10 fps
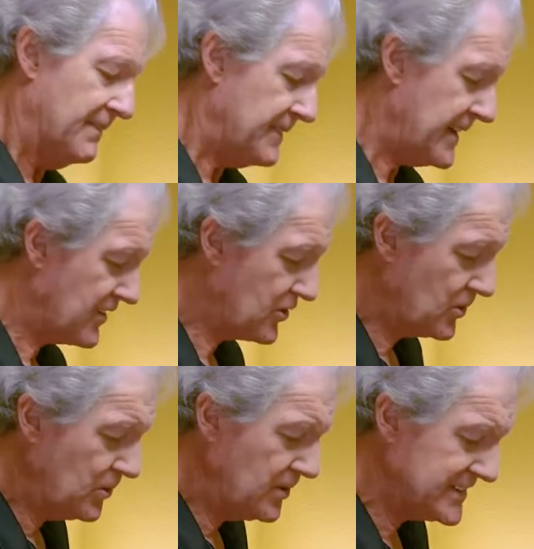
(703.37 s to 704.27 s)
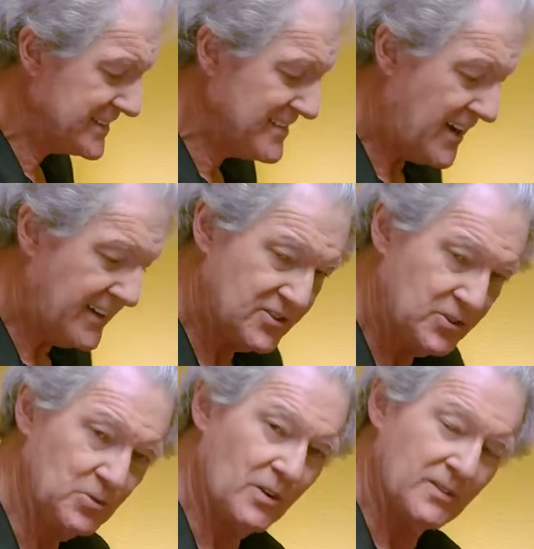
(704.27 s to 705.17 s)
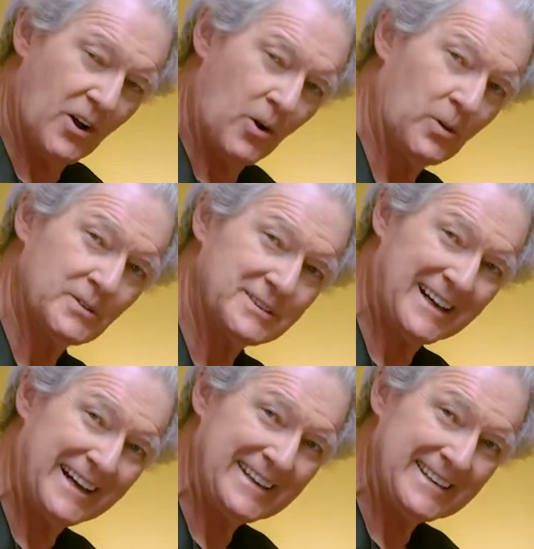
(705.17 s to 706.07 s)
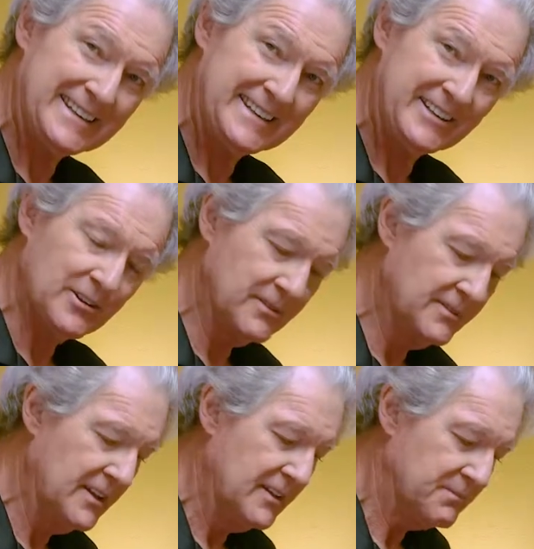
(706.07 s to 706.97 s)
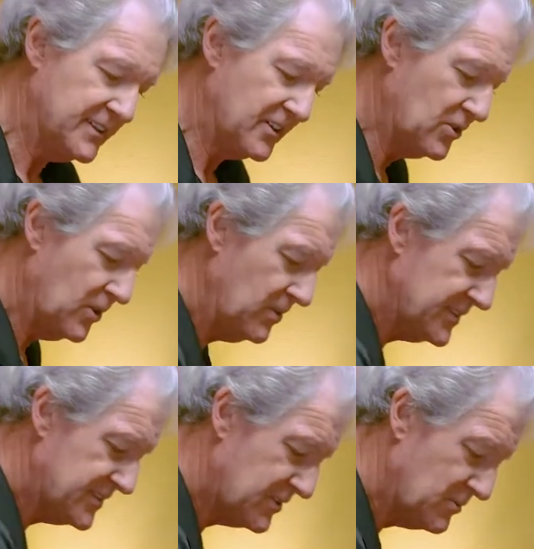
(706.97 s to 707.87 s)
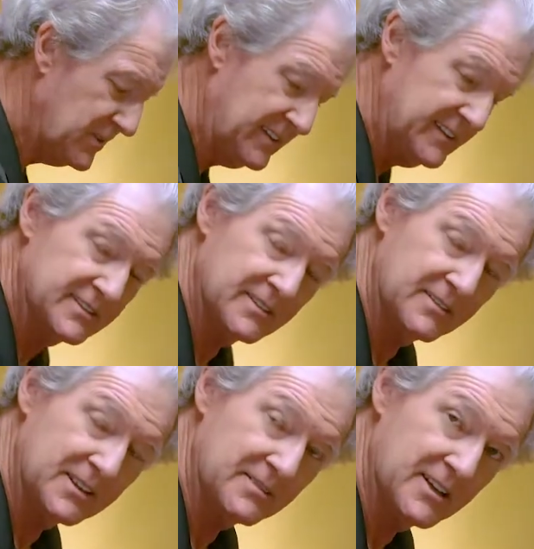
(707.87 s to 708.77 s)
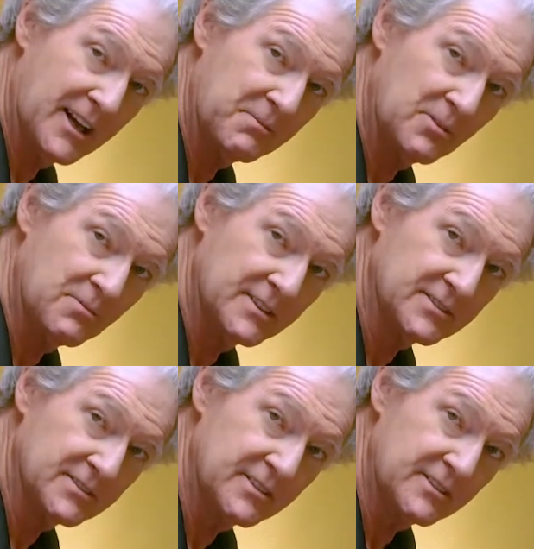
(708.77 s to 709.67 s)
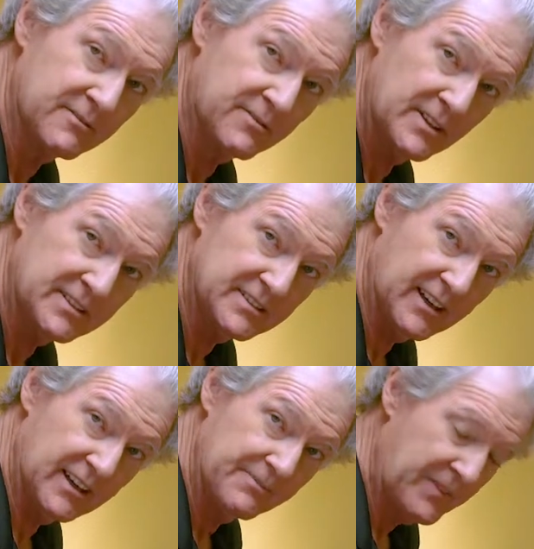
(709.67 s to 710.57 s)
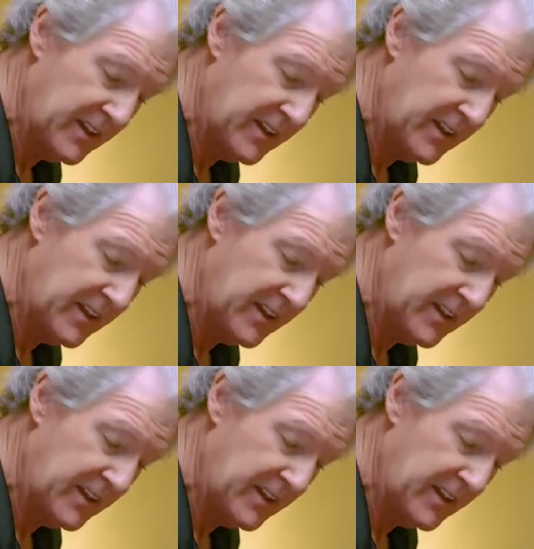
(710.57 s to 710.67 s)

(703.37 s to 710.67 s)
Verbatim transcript: Now the goal is not to hold tight here, but the goal is to release on the abdominal muscles on the front side.